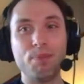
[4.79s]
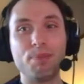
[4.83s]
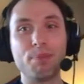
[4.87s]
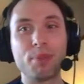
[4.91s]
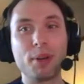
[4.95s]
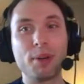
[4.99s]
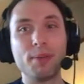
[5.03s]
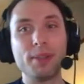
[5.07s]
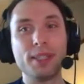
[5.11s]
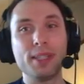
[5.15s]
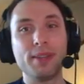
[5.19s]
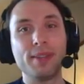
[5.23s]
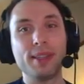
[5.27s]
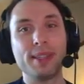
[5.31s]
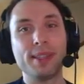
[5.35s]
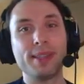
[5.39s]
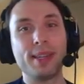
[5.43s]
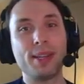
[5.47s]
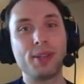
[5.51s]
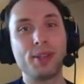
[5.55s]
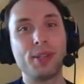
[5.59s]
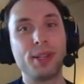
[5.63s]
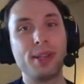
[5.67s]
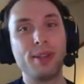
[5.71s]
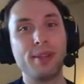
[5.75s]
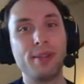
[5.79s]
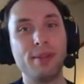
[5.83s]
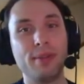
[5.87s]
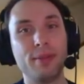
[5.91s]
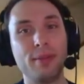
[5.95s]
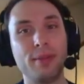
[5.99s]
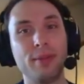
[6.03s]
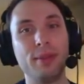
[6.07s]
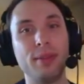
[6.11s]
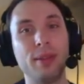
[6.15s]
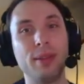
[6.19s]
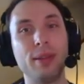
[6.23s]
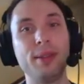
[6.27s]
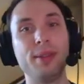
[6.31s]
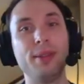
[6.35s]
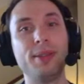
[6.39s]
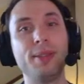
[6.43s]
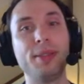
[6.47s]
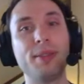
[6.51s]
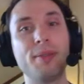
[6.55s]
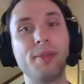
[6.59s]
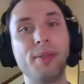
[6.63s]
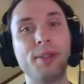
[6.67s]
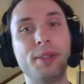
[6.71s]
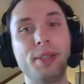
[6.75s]
Purpose of this session
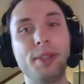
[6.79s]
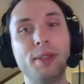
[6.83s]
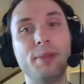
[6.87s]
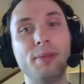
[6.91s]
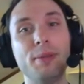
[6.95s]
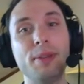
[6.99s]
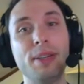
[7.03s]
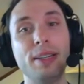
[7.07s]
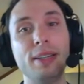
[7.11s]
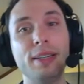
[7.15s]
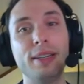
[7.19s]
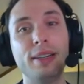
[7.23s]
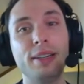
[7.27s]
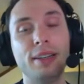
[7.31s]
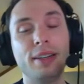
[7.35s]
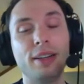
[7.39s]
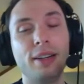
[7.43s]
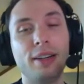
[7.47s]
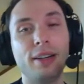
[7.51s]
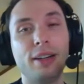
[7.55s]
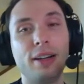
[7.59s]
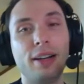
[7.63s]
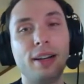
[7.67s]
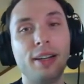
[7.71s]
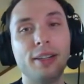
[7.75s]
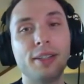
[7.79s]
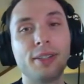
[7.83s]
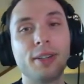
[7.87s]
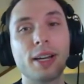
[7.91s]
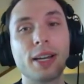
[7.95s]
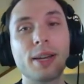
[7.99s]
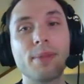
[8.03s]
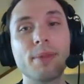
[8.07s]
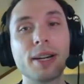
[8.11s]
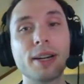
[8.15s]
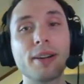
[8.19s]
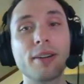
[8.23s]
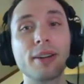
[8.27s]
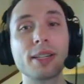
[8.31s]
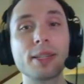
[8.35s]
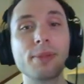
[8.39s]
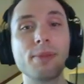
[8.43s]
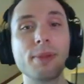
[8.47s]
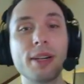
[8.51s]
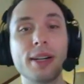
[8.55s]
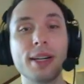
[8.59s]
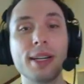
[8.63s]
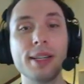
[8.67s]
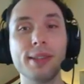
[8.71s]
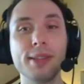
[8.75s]
is going to be talking about our
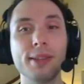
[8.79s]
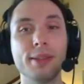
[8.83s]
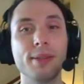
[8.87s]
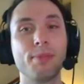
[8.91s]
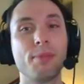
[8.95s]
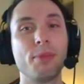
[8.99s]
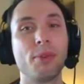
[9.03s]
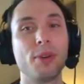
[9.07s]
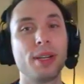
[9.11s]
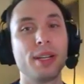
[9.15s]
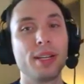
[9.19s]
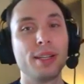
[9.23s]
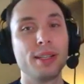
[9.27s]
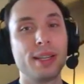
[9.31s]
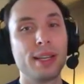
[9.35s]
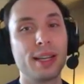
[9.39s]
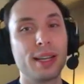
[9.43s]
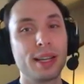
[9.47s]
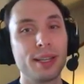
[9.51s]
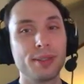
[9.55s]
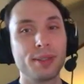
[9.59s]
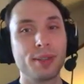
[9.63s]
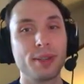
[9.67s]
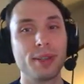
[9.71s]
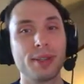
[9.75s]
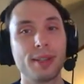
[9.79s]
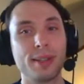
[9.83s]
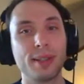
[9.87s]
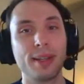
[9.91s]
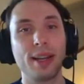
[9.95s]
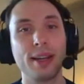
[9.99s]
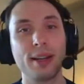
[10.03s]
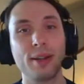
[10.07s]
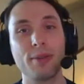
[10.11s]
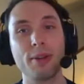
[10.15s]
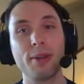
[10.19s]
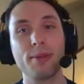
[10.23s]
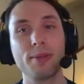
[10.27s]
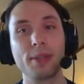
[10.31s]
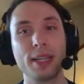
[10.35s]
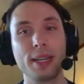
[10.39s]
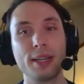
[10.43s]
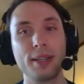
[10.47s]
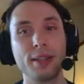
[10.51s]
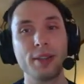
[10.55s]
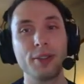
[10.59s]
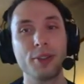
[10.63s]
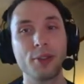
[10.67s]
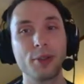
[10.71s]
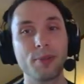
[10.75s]
experience porting a decades-old static
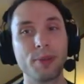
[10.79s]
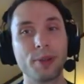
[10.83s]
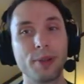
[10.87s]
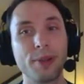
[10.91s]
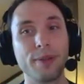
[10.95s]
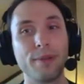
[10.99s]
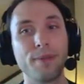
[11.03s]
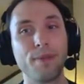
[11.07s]
website to Drupal.